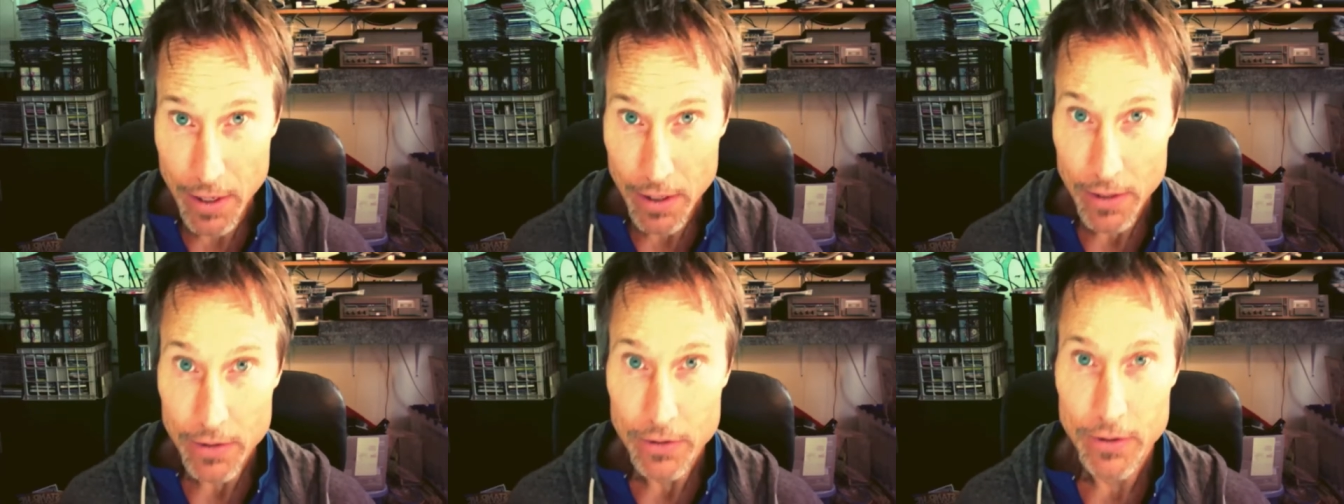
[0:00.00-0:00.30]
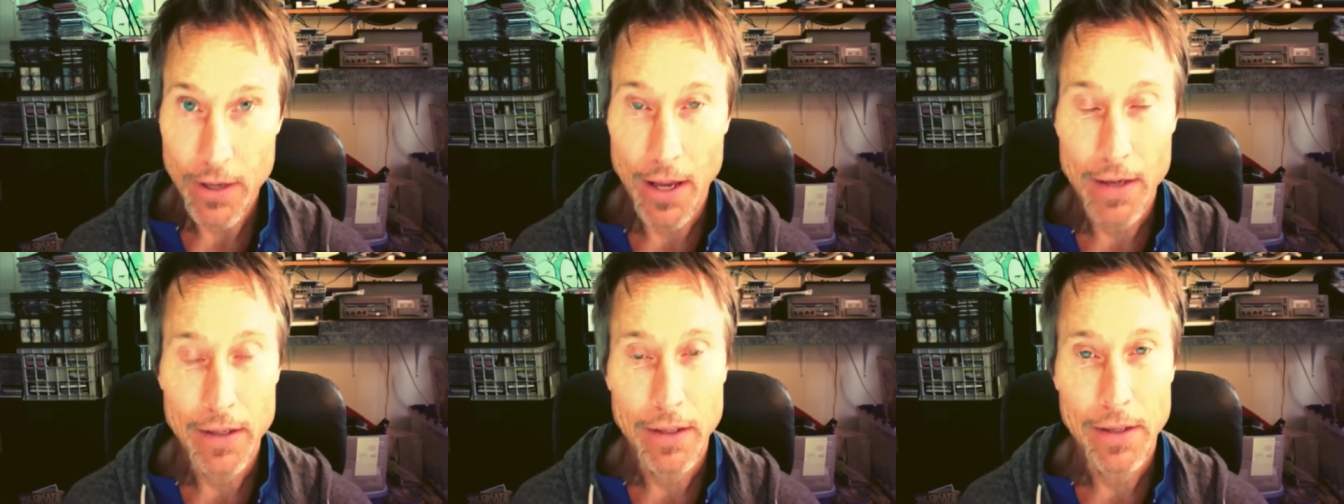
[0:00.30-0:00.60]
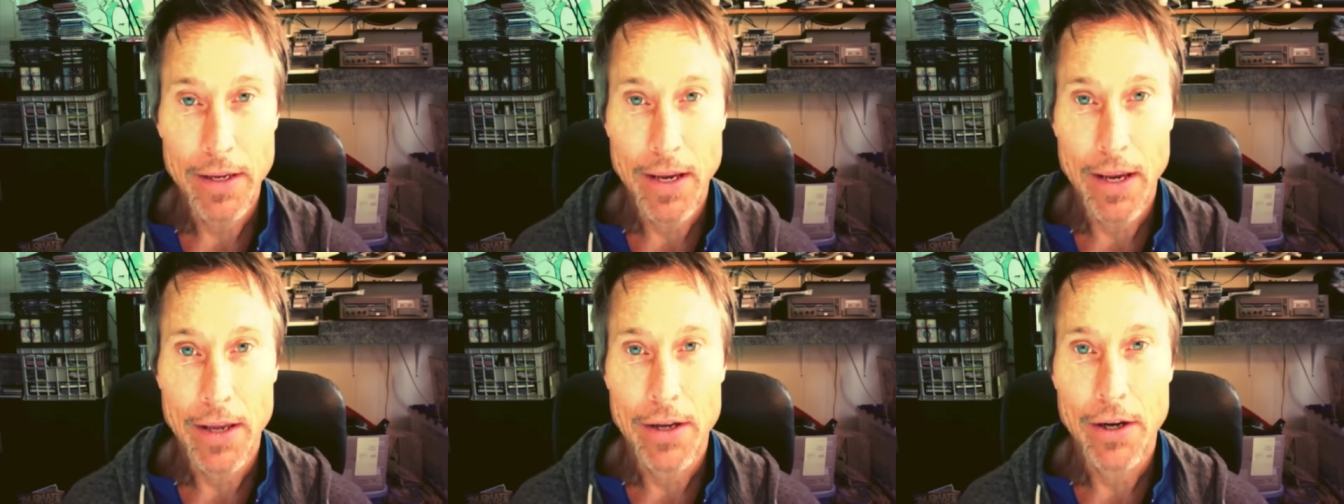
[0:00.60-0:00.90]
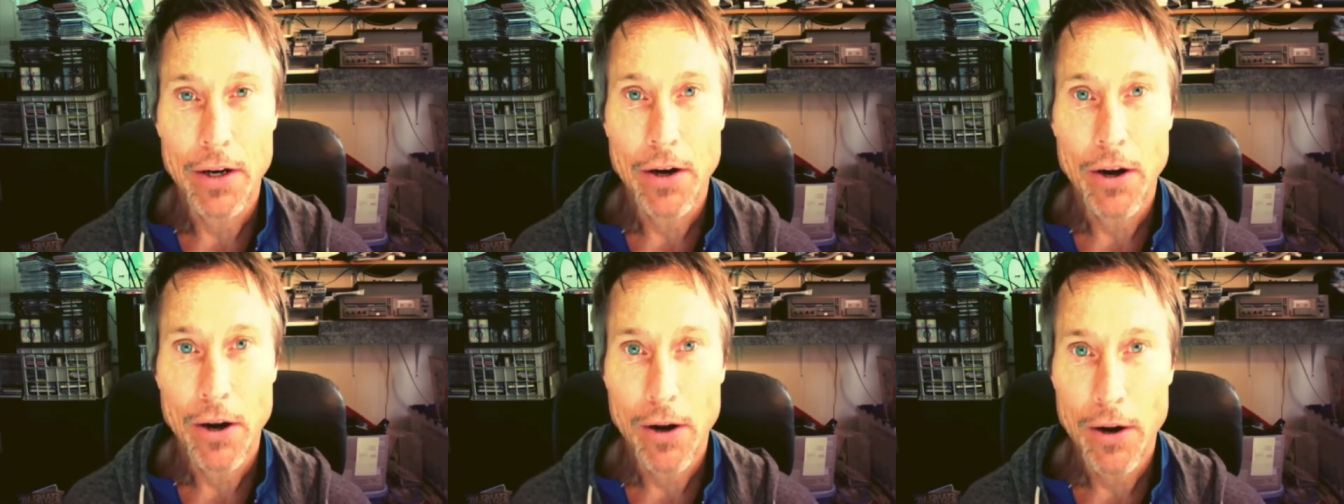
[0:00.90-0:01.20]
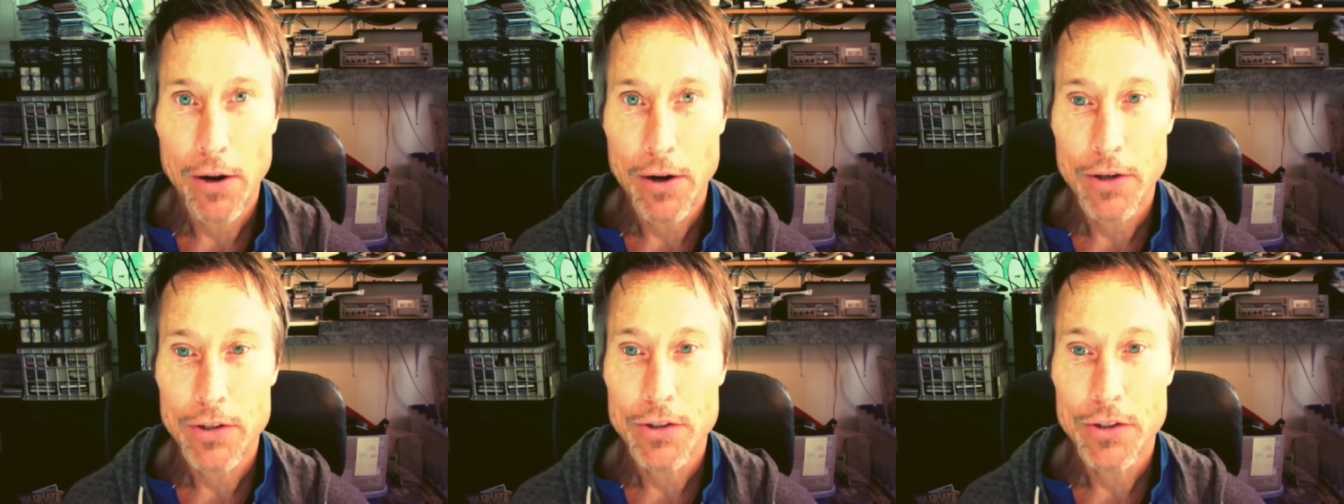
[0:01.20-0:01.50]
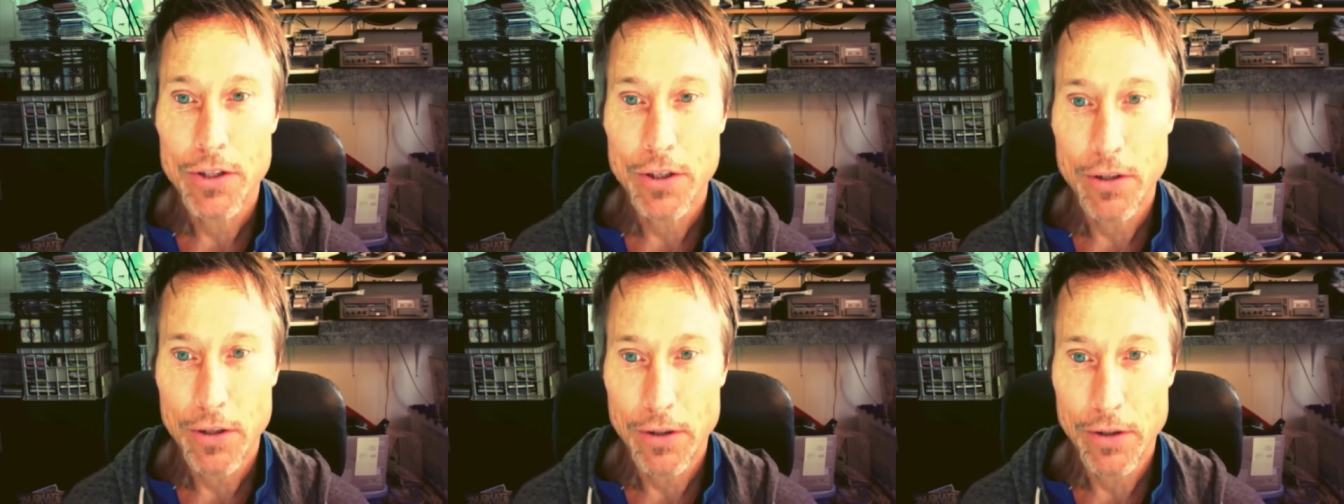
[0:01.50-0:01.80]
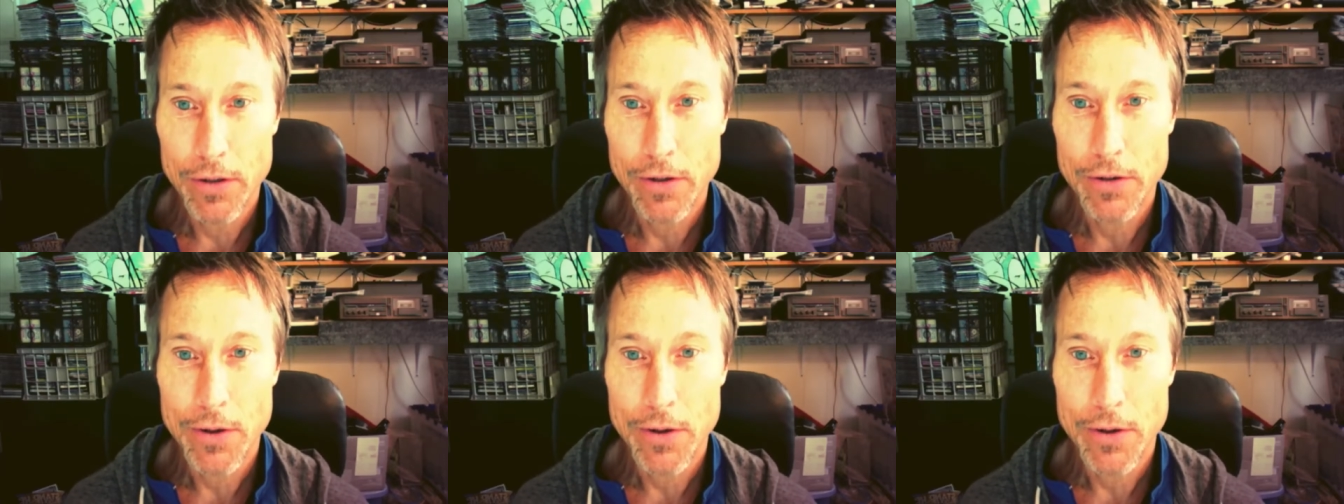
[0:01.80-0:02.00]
Suddenly it occurs to you,